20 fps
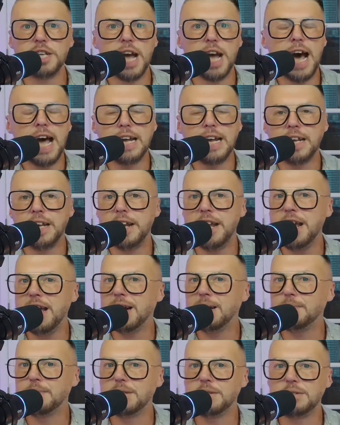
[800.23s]
I can
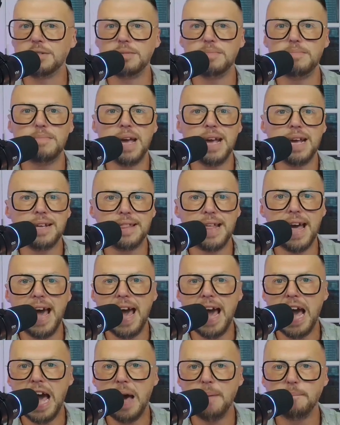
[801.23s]
help you to make that
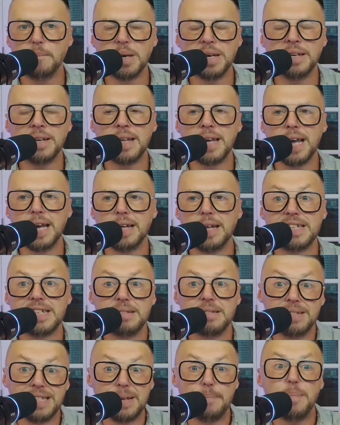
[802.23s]
happen, and
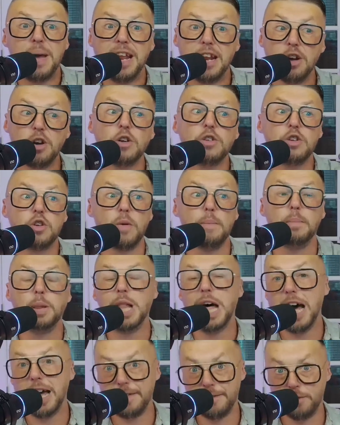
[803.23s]
d depending on your
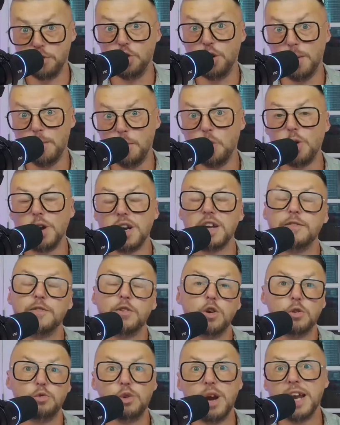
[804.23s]
platform, or if
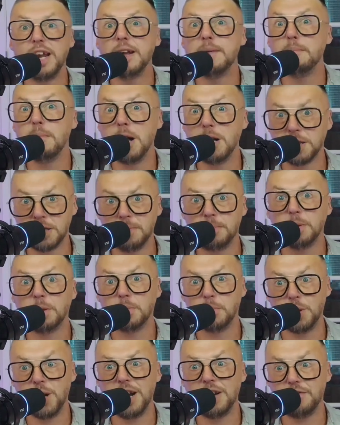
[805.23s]
you're running multiple
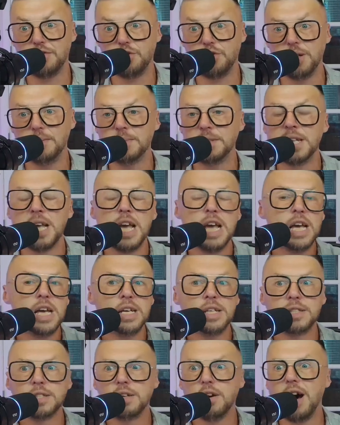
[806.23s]
platforms.
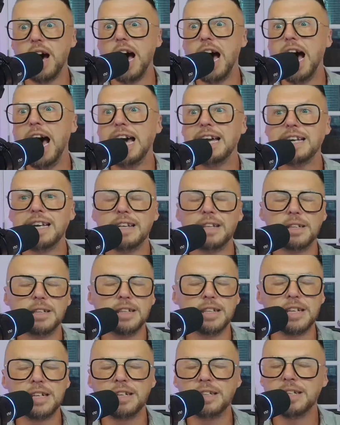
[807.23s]
So I can
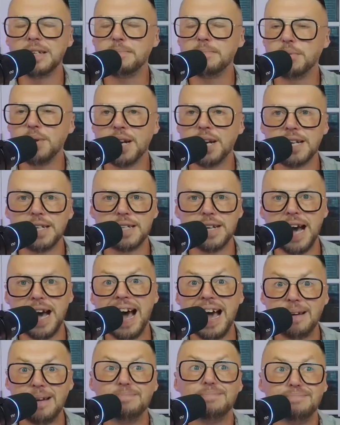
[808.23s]
literally break it.
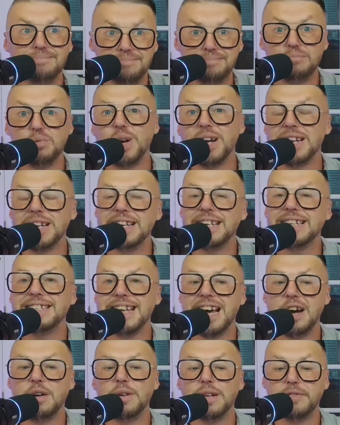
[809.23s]
I'm breaking it
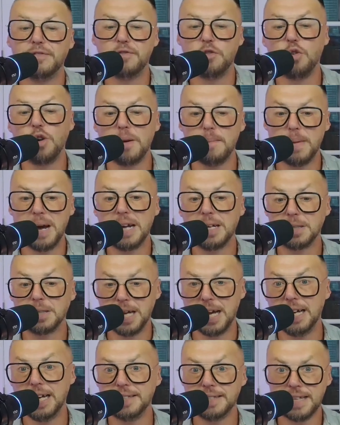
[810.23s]
down for my
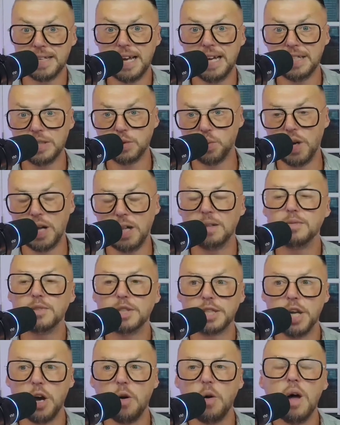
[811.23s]
clients as well.
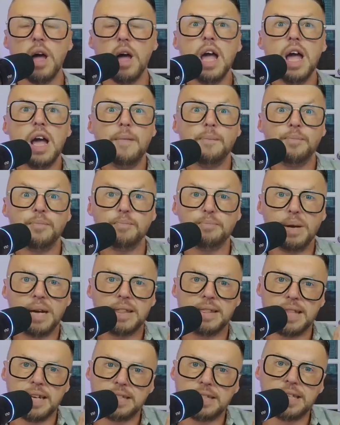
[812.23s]
So,
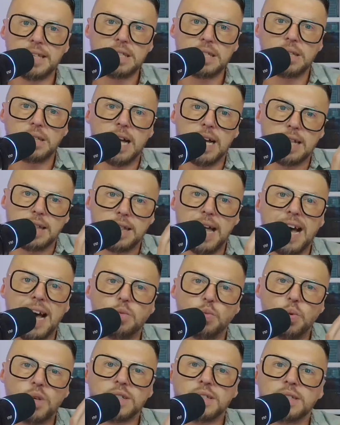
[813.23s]
but this is like,
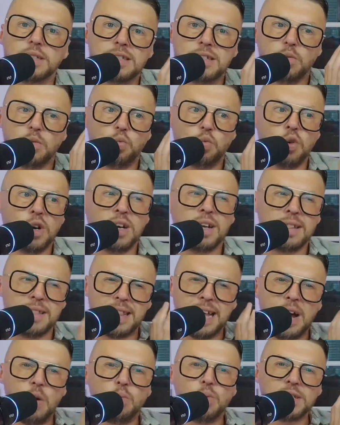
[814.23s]
that was the
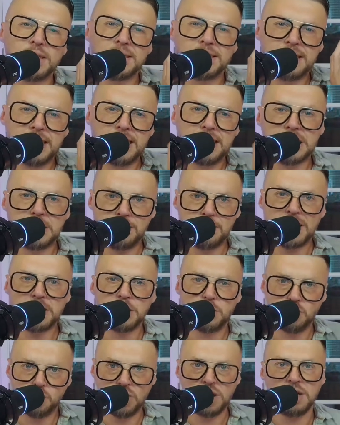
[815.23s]
that was six
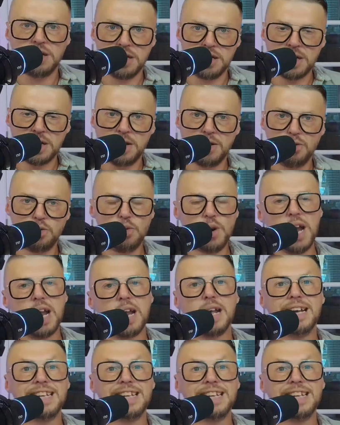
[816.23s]
months work, right?